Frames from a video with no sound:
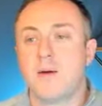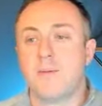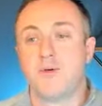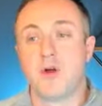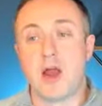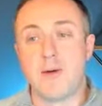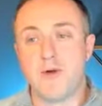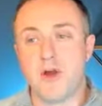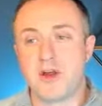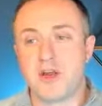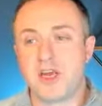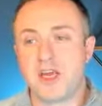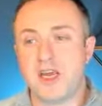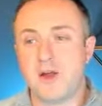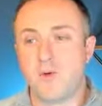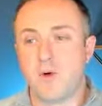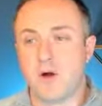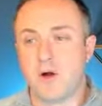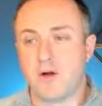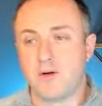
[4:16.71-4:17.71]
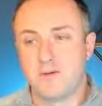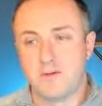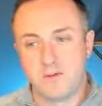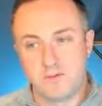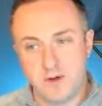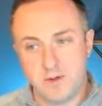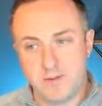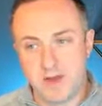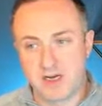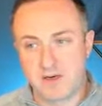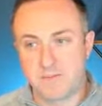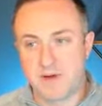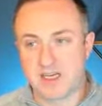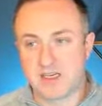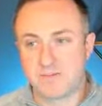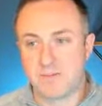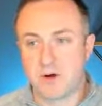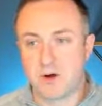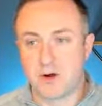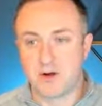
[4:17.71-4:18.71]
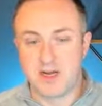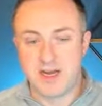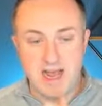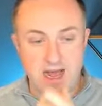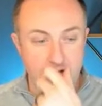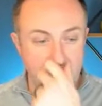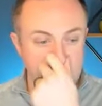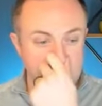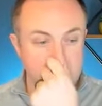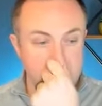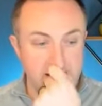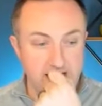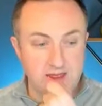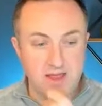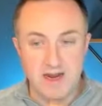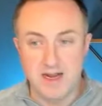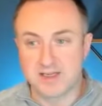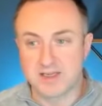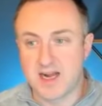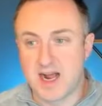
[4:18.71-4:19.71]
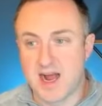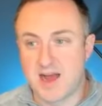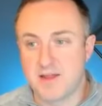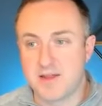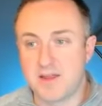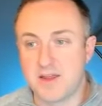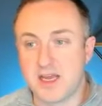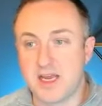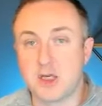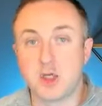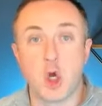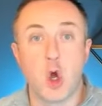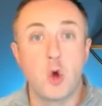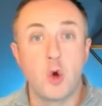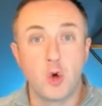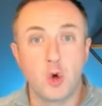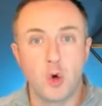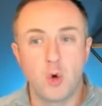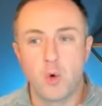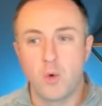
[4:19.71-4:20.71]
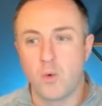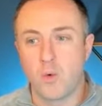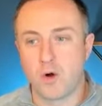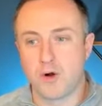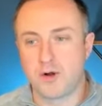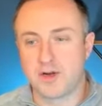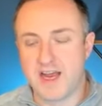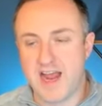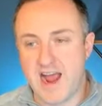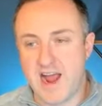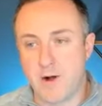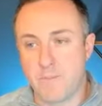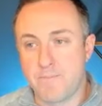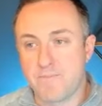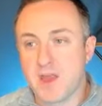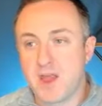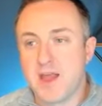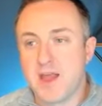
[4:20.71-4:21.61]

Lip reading: Primary keyword, we picked best burger in Dallas, and then it's got the total word count.